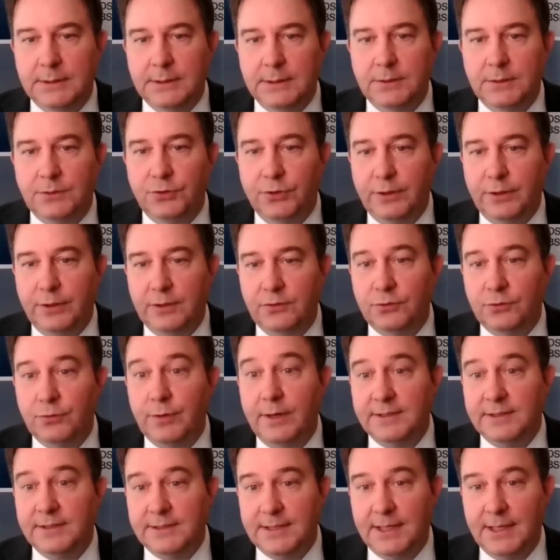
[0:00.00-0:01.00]
during
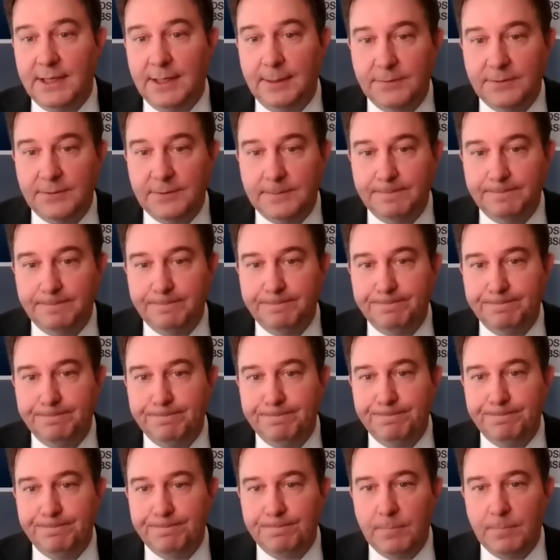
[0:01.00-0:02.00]
stress times.
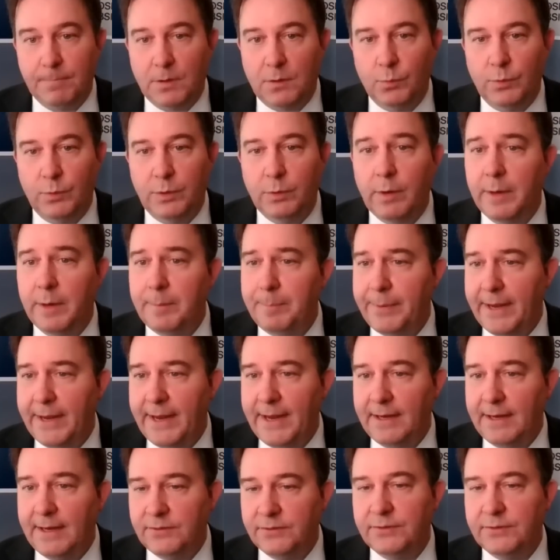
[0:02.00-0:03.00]
We want
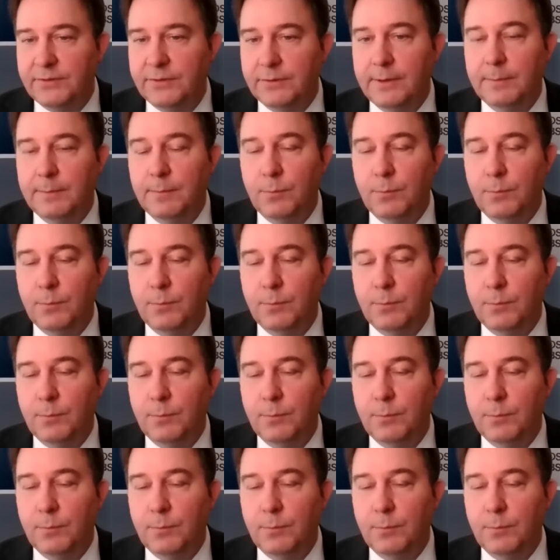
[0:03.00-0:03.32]
banks,